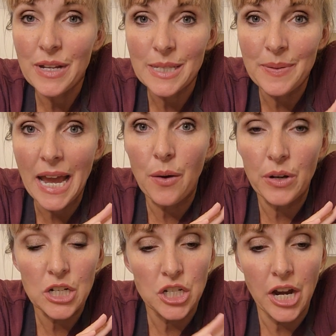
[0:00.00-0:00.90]
recipe I
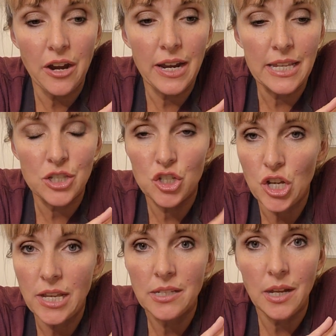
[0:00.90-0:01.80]
want to share is
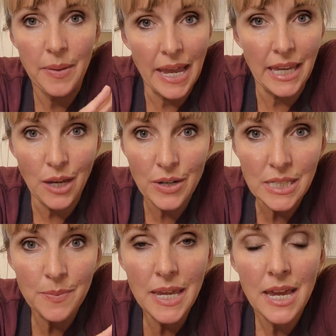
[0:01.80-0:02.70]
just a pancake
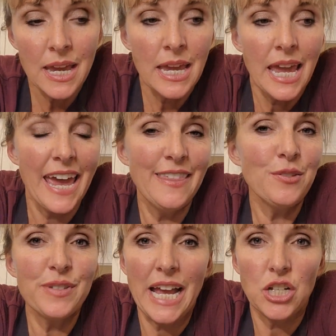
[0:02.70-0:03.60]
recipe and
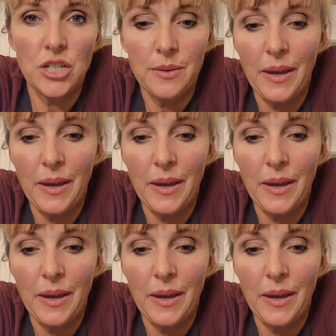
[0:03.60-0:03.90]
this was actually